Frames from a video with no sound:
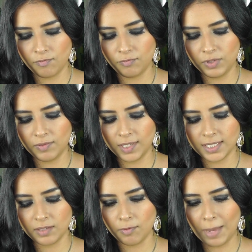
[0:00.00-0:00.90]
Viva La
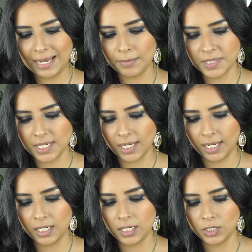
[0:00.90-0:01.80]
Diva matte lipstick
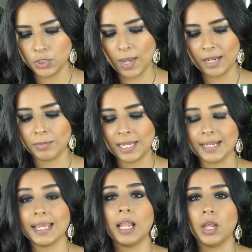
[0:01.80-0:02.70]
in You Had Me
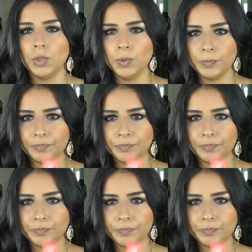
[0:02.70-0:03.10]
at Hello,